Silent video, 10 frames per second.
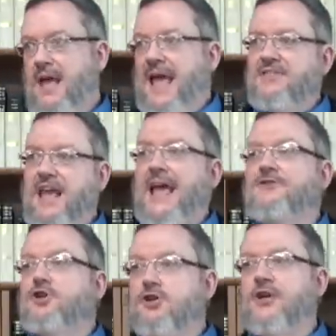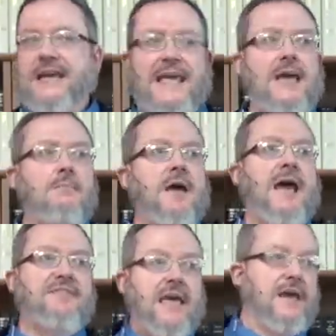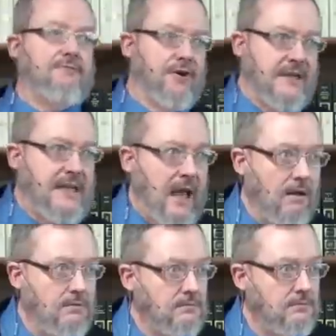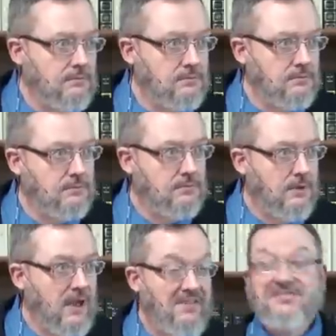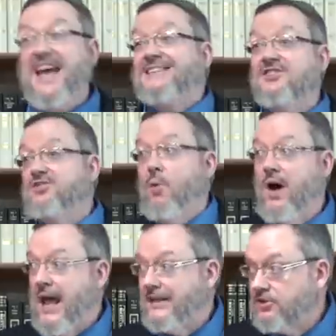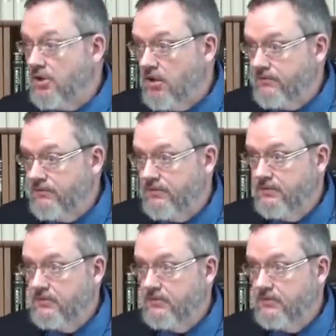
And the angels look at him and they get freaked out. That's the one I serve.